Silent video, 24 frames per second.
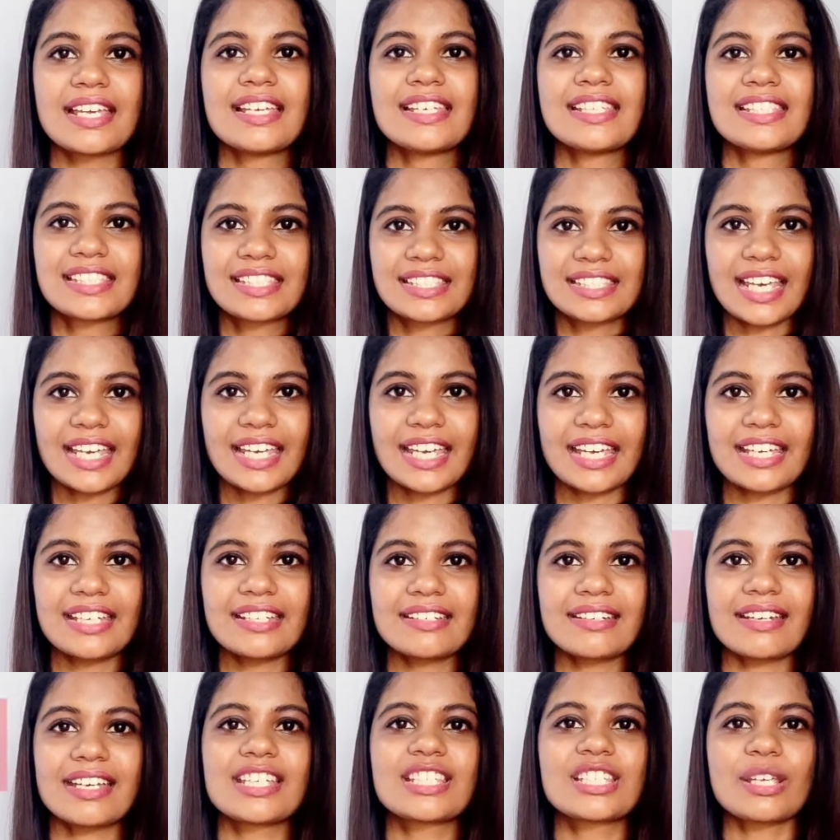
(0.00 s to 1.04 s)
Second
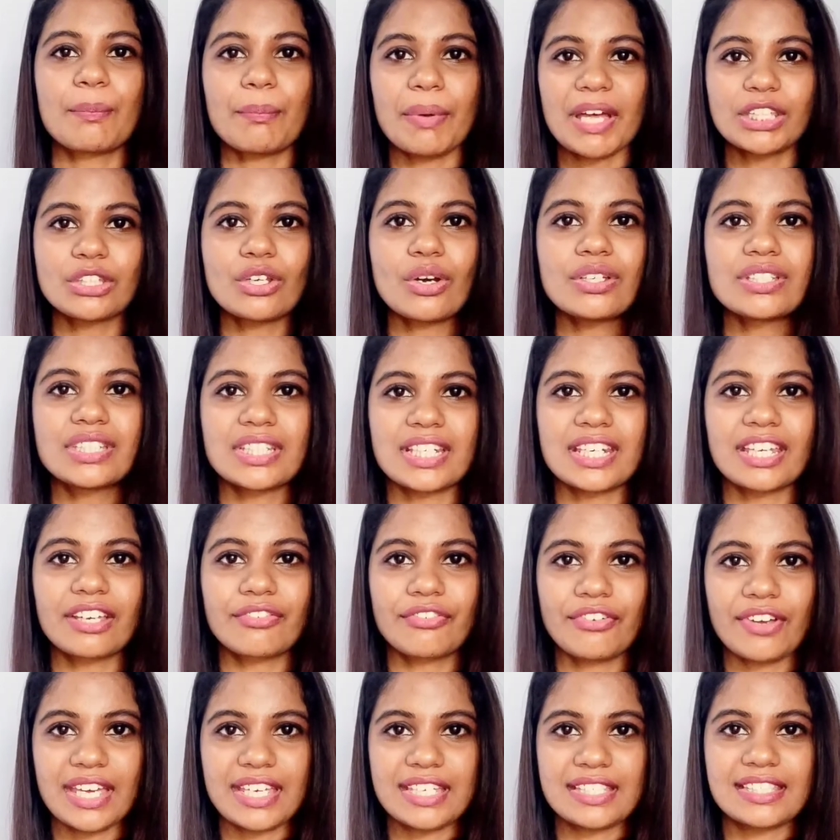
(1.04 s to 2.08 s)
is a pathogenic
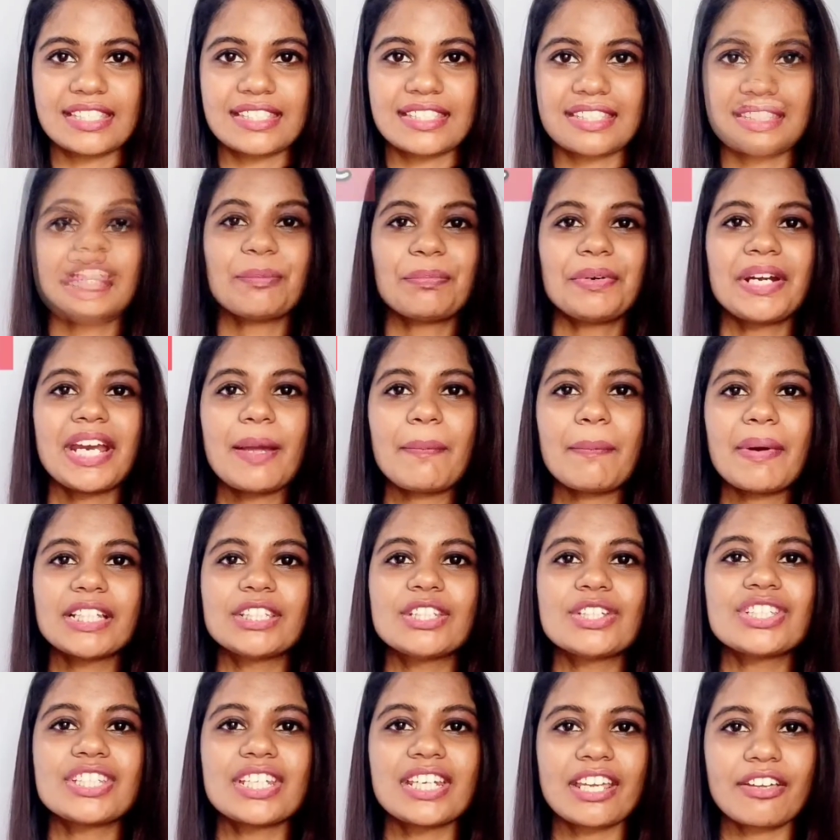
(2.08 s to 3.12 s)
phase. In the
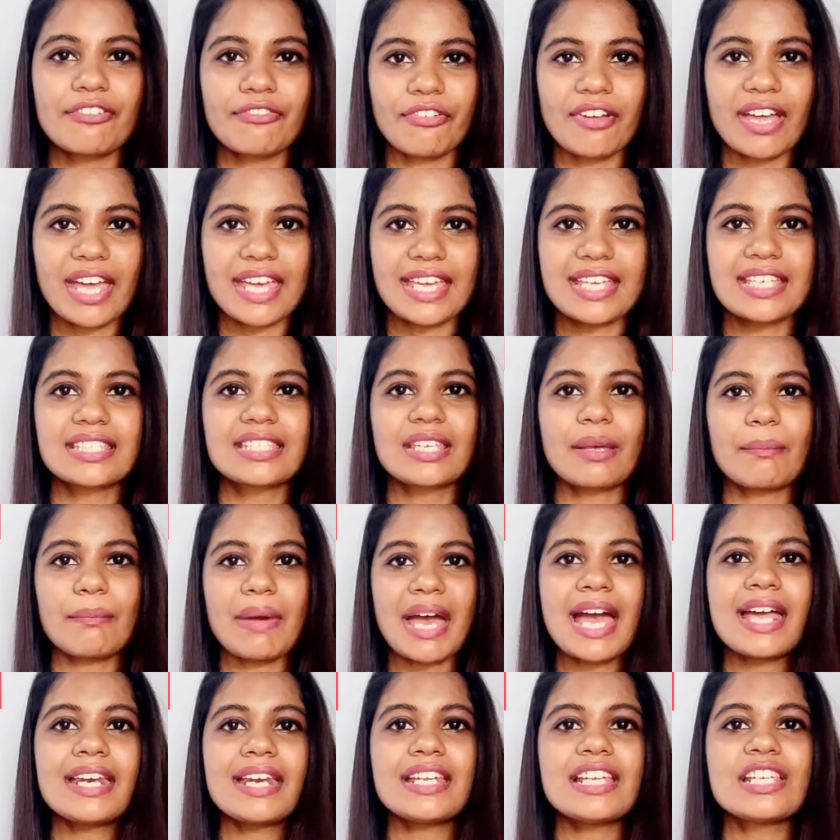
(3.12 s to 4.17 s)
pre-pathogenic phase, the
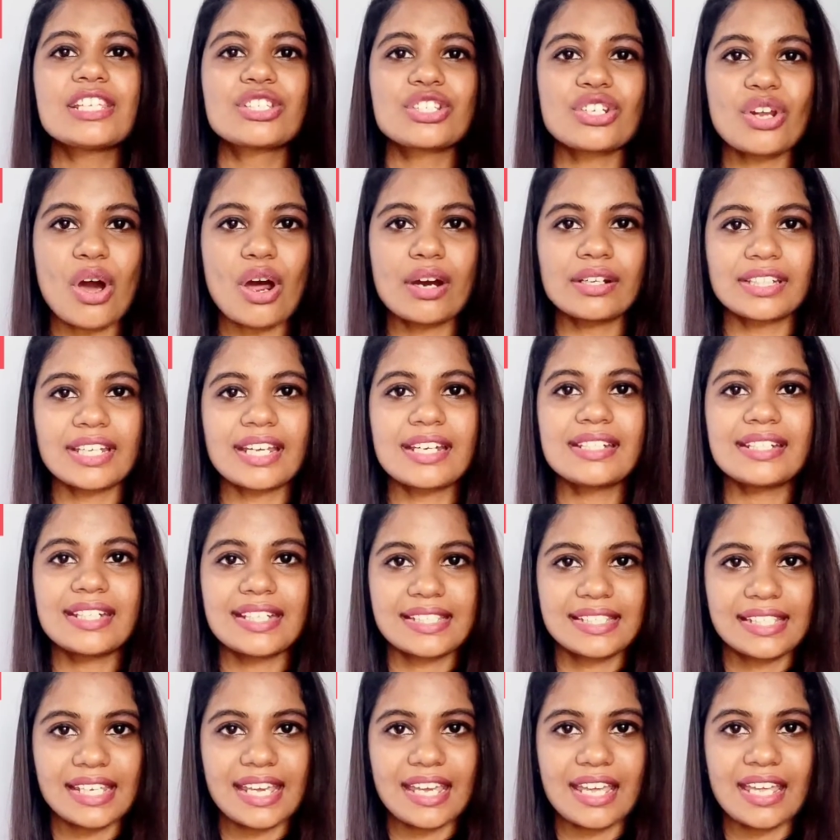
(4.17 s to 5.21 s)
man is not yet
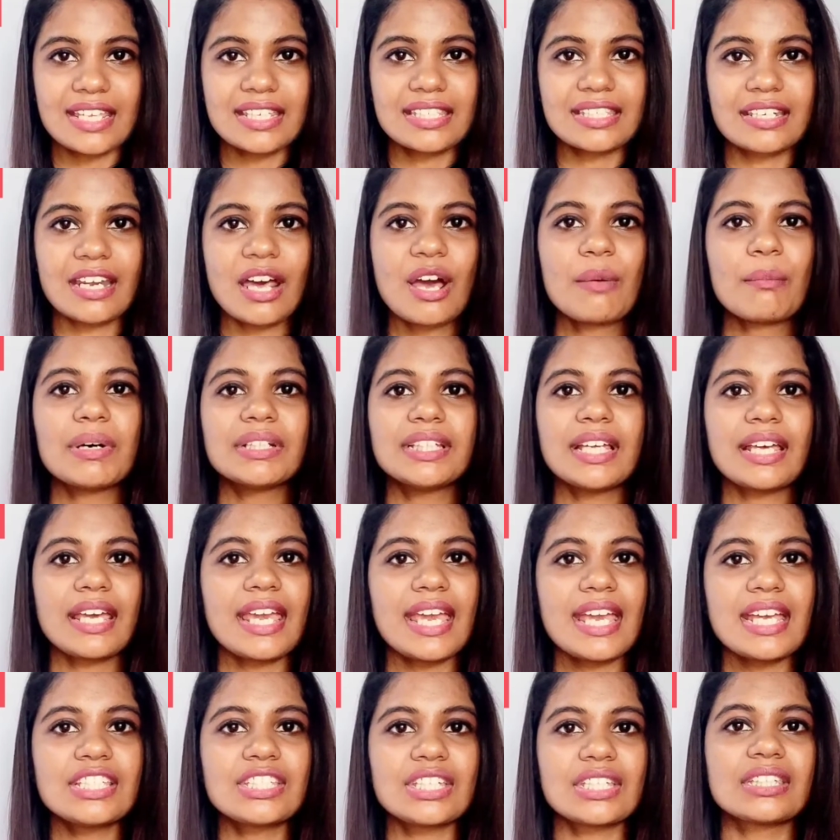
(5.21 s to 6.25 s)
diseased, but the
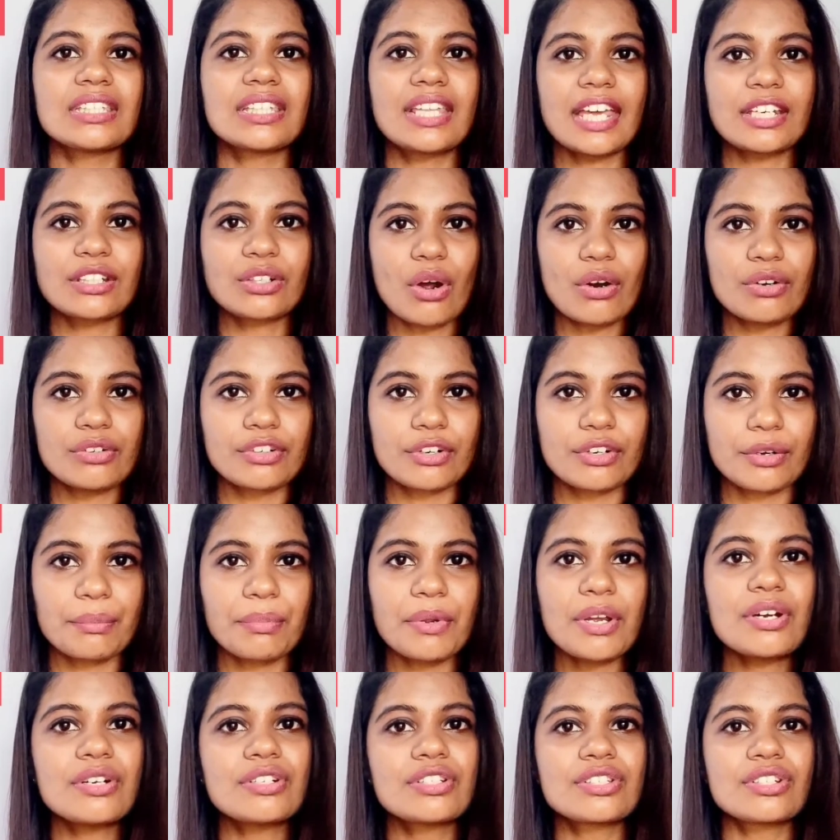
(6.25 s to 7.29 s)
agent that
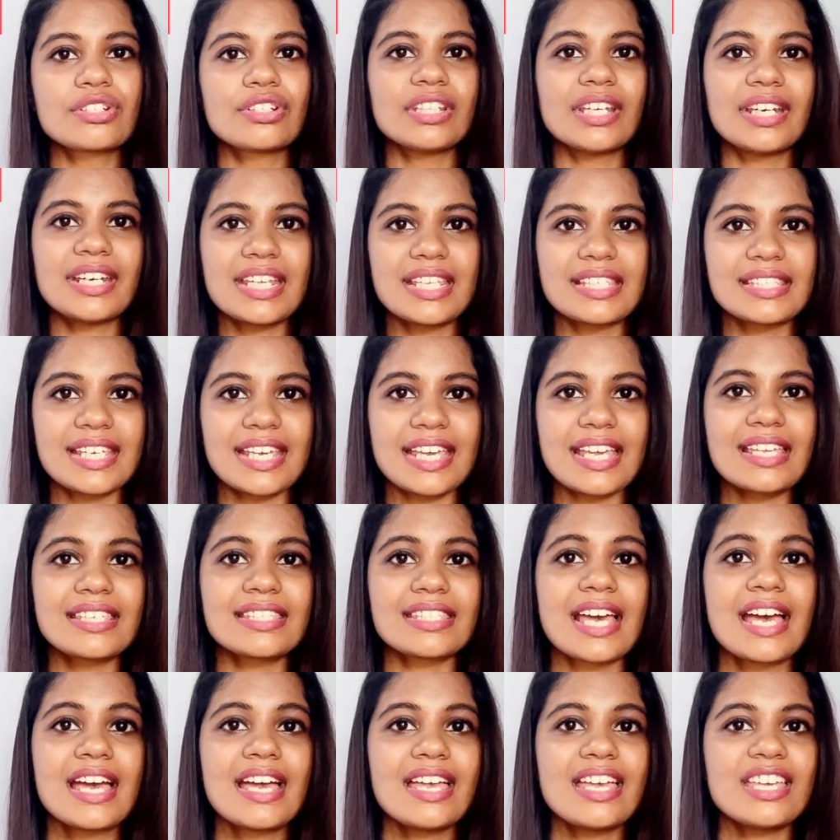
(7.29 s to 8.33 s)
contributes to the
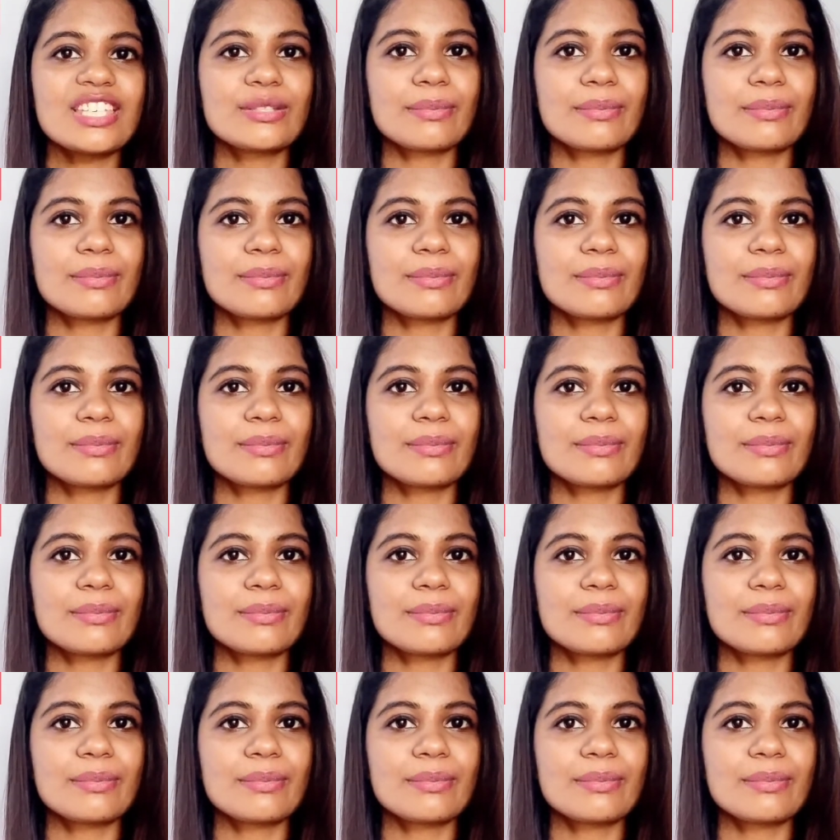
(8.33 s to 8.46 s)
disease is